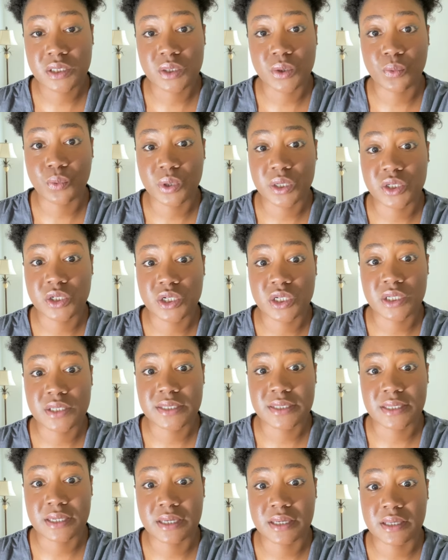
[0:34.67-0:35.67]
which
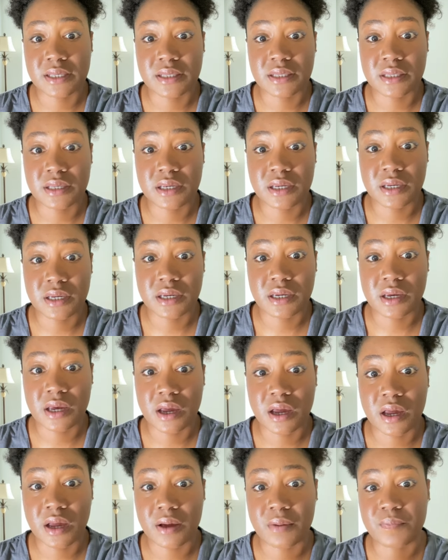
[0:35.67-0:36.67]
is in the
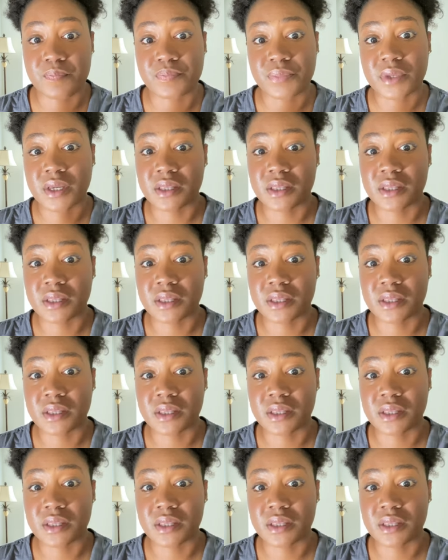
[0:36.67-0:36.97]
um,